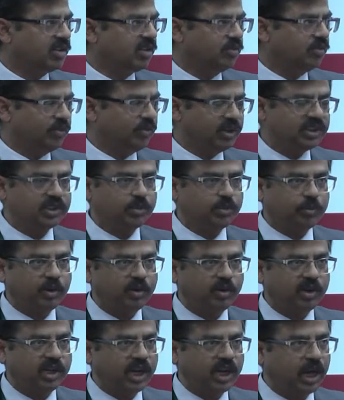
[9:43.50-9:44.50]
once
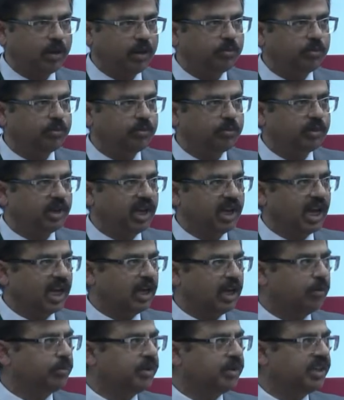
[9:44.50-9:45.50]
upon a time
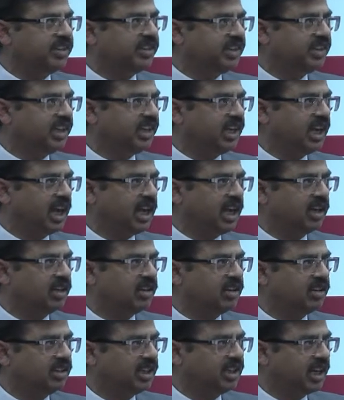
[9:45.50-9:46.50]
NMDC
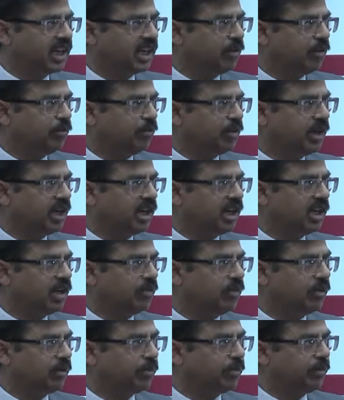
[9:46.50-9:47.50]
and JK Mineral
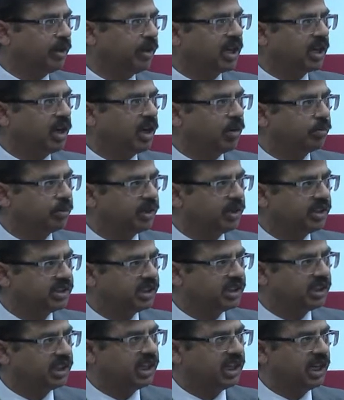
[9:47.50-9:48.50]
Development
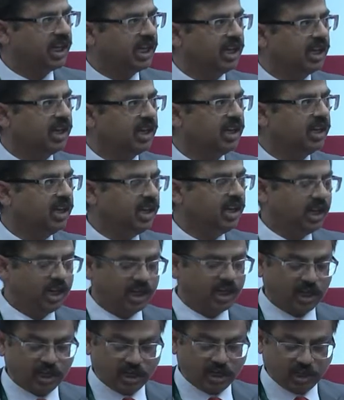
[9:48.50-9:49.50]
Corporation, they
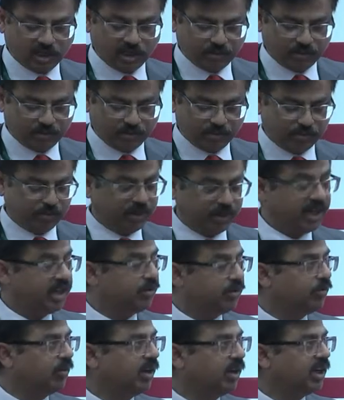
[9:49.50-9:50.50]
uh,
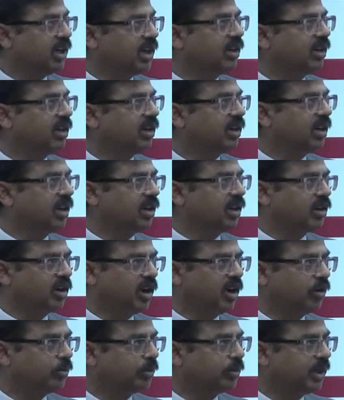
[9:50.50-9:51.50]
made one uh,
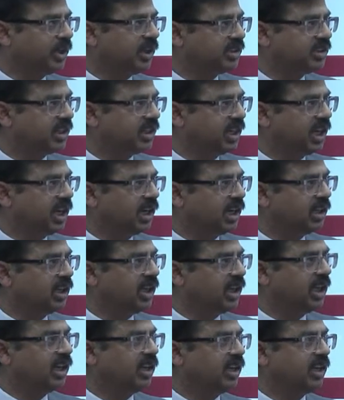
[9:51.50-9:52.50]
corporation and
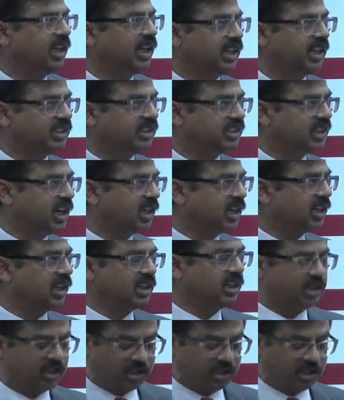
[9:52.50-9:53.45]
then they started,